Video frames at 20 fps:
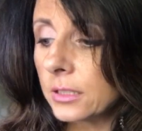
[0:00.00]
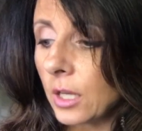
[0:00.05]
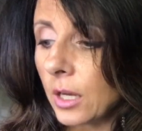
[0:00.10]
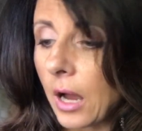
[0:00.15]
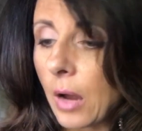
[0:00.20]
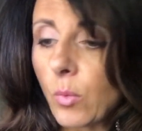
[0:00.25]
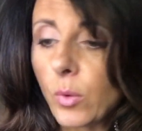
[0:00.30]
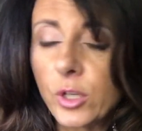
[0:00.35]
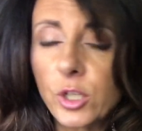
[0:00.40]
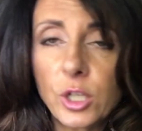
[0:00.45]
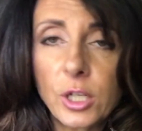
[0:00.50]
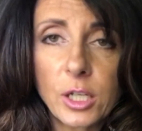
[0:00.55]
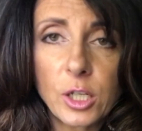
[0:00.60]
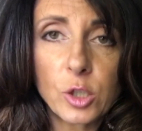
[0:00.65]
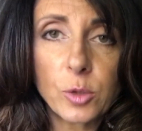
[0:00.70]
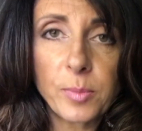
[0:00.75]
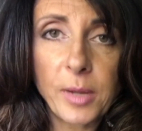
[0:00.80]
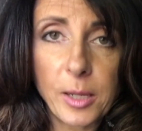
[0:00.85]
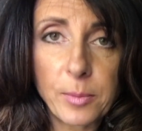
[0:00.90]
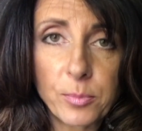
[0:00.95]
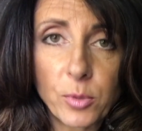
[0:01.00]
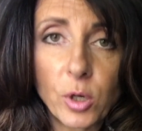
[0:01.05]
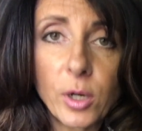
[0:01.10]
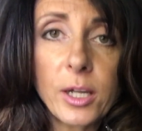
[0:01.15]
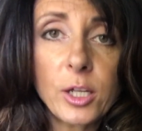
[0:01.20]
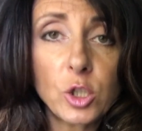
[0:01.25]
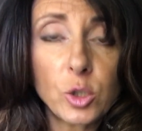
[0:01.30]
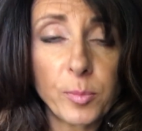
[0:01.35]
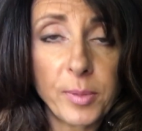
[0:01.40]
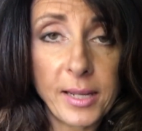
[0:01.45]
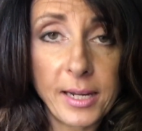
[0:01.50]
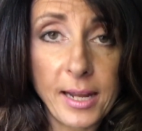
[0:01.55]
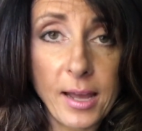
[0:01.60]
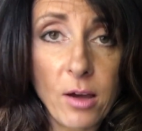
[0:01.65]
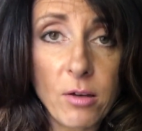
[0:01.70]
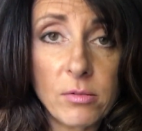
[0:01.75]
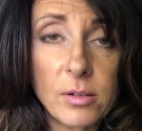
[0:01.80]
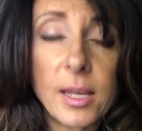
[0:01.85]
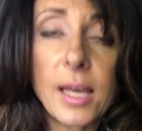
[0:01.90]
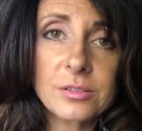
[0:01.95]
I want you to get your paper and your pen
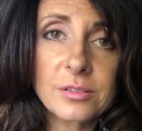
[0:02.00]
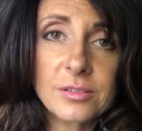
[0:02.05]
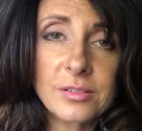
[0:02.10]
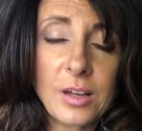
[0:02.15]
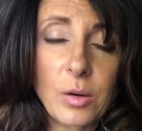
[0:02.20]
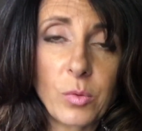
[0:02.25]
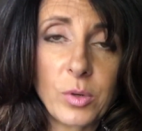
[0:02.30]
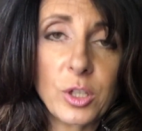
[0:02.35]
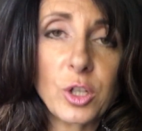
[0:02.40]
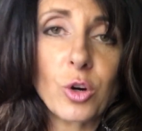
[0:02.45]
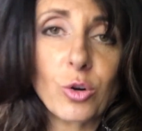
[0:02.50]
out. I want you